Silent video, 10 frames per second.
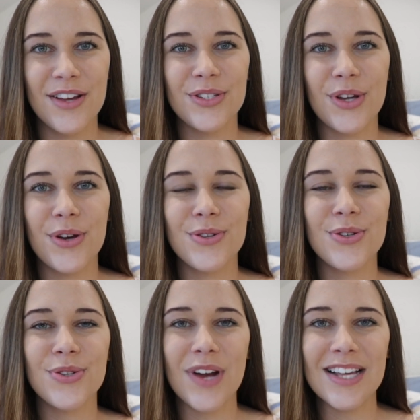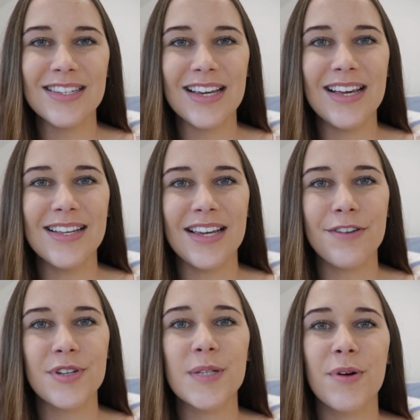So stress is
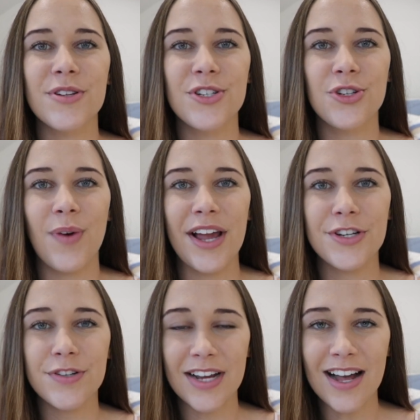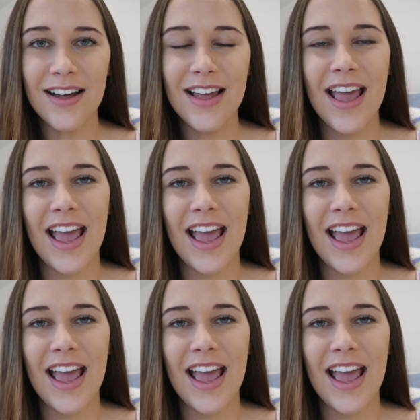in response to a trigger